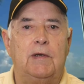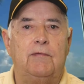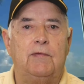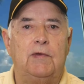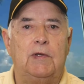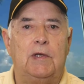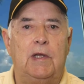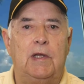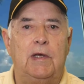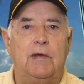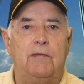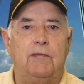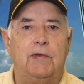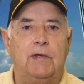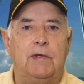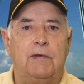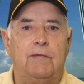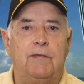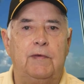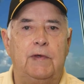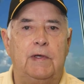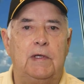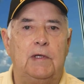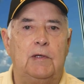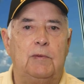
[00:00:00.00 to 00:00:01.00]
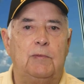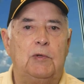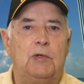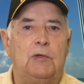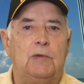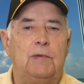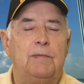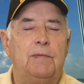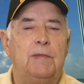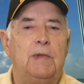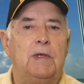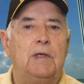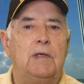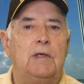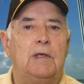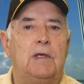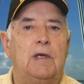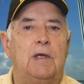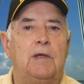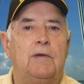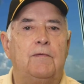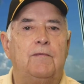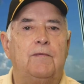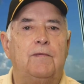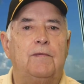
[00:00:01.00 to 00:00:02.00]
11 available,
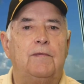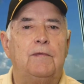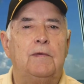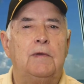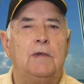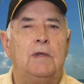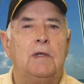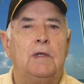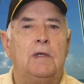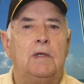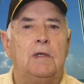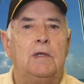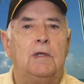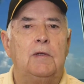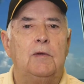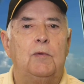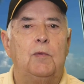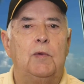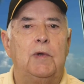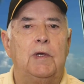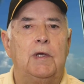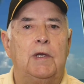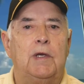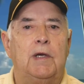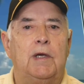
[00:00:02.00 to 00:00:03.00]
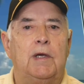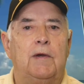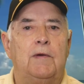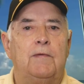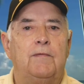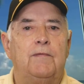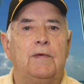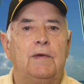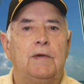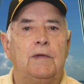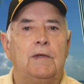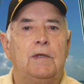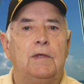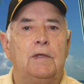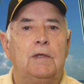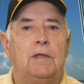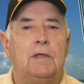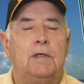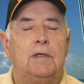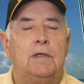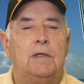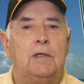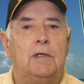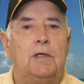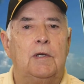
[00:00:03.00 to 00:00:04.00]
and we have
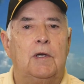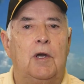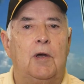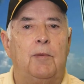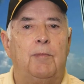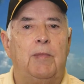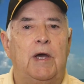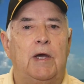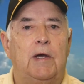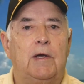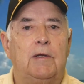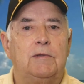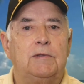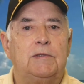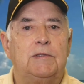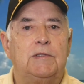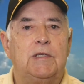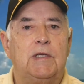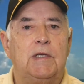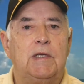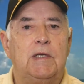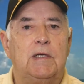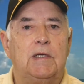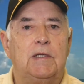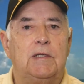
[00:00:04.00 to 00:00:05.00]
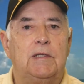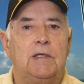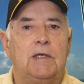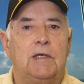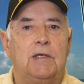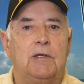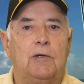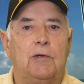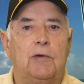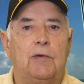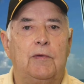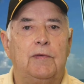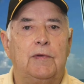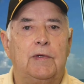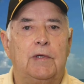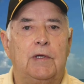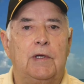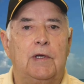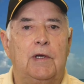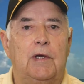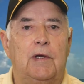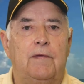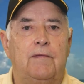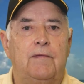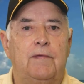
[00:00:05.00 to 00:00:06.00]
about 10 that are on the
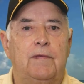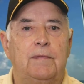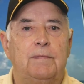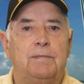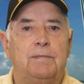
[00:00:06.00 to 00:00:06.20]
Gulf.